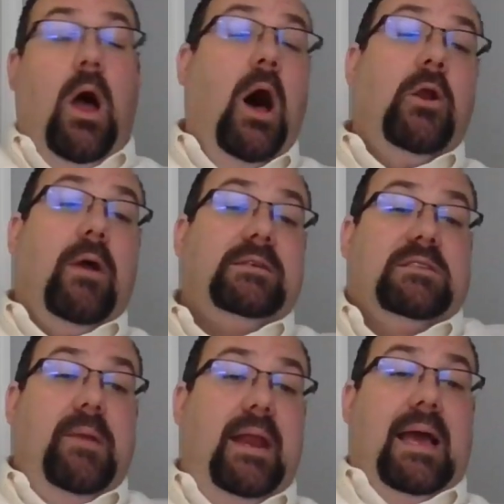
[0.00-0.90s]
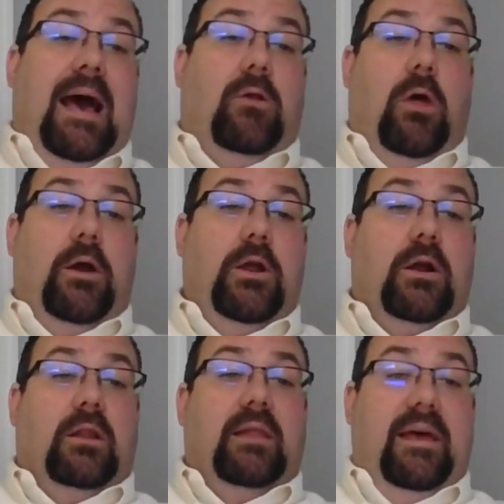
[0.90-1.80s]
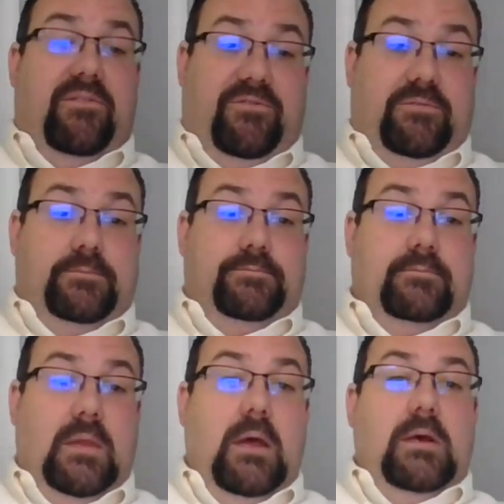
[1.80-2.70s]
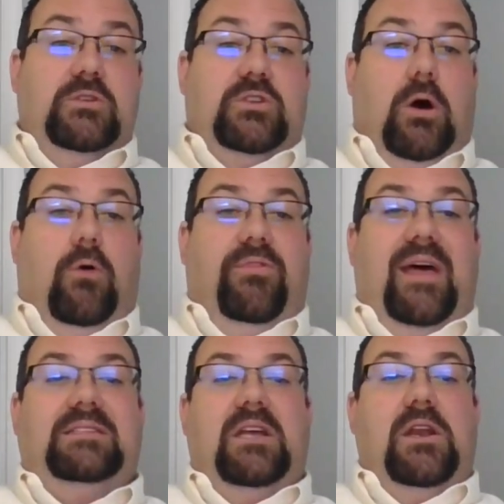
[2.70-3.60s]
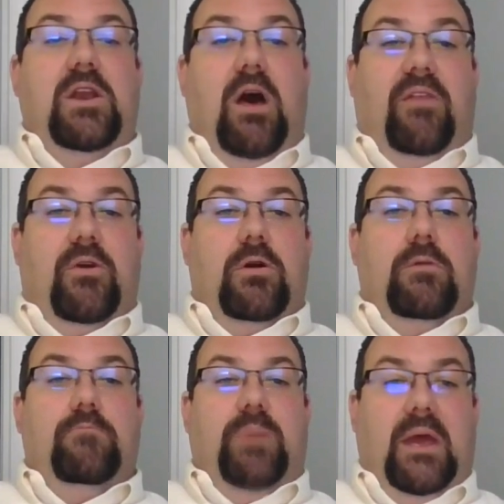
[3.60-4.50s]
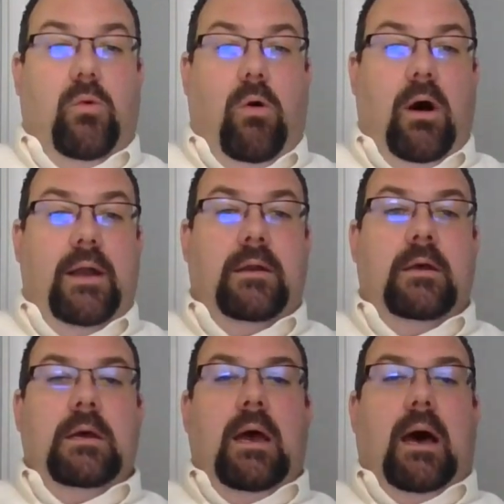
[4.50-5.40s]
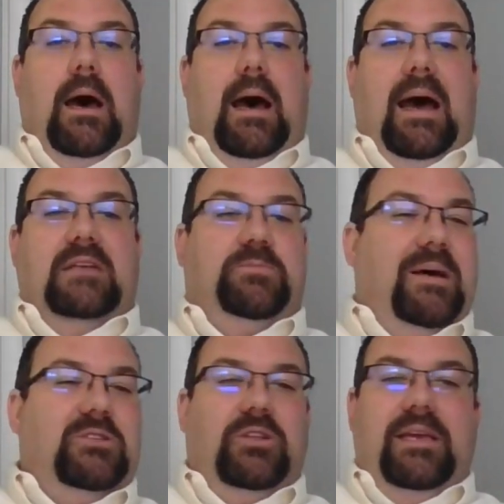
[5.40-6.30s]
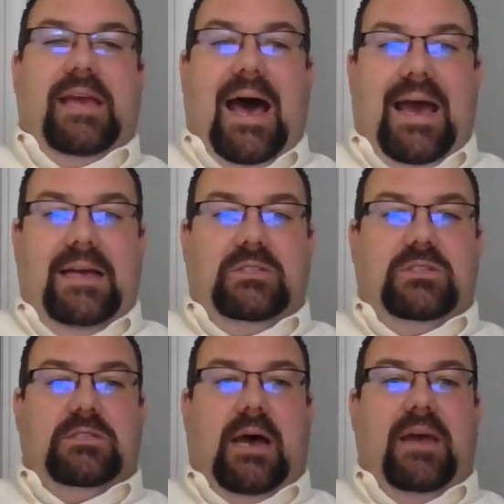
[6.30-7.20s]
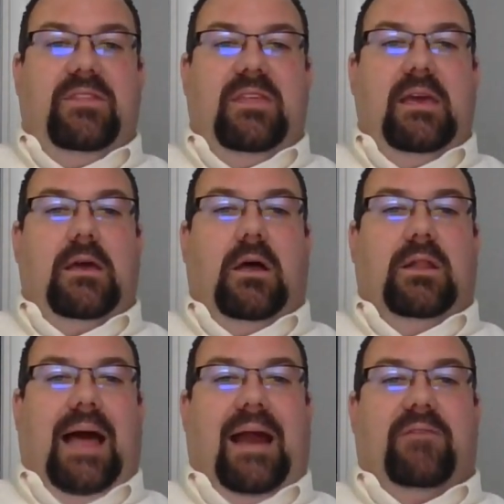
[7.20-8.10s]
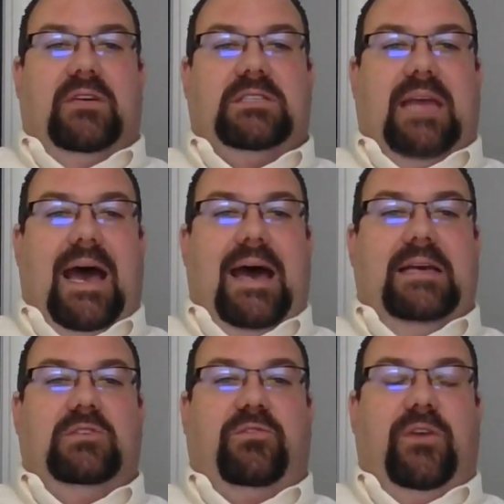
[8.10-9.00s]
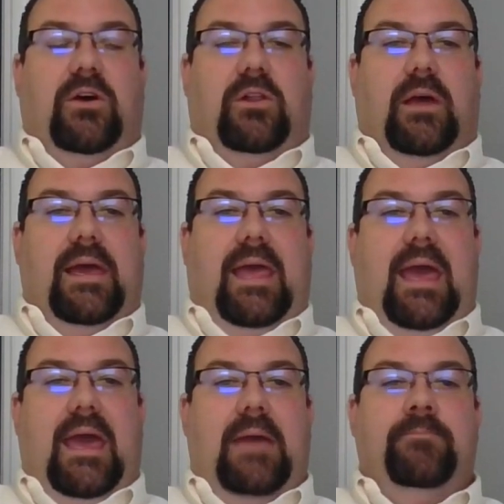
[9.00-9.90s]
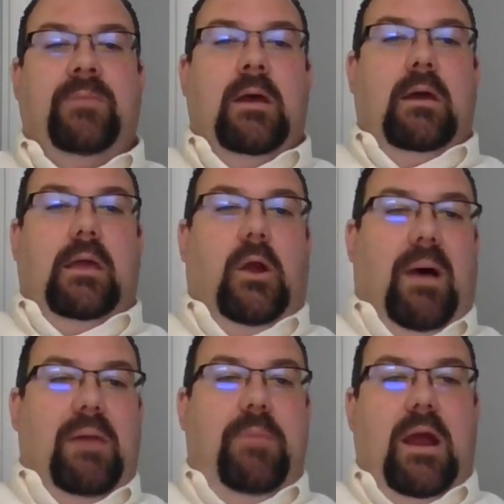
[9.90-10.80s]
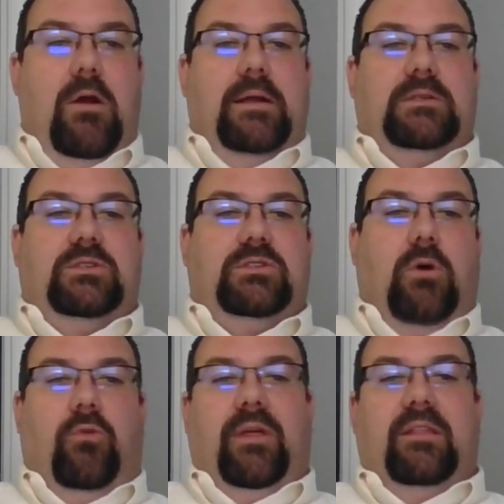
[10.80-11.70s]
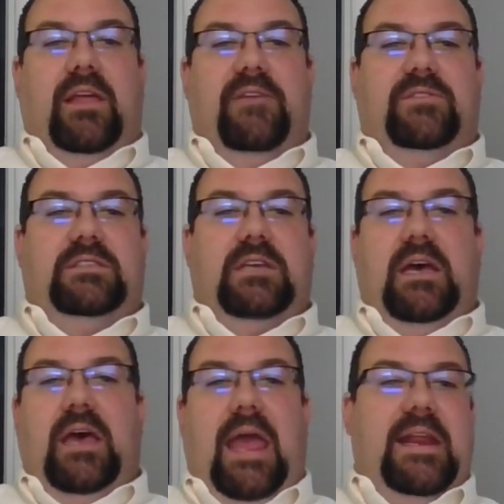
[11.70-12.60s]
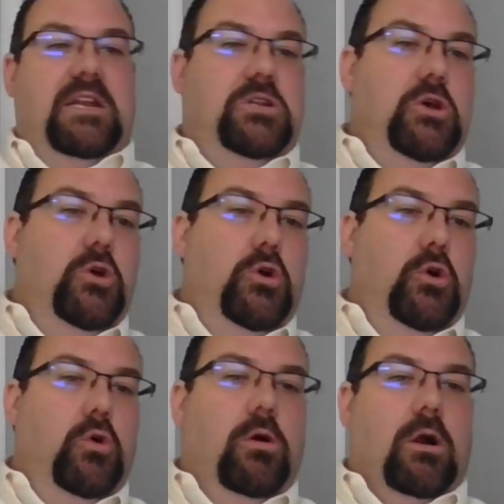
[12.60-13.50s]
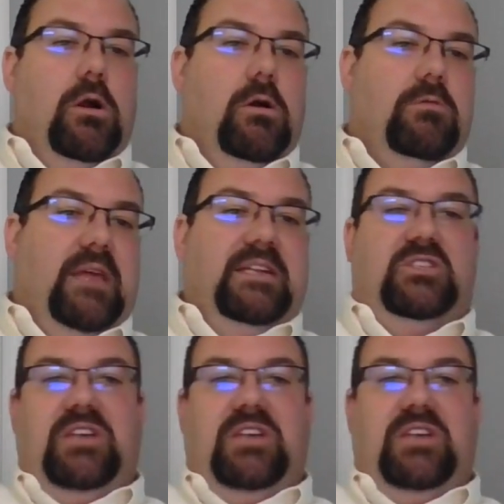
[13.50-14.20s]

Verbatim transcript: underestimating how long you're going to live. So that's another big one uh, especially guys. I think a lot of us guys feel like, hey, you know, my parents only lived to 82 or late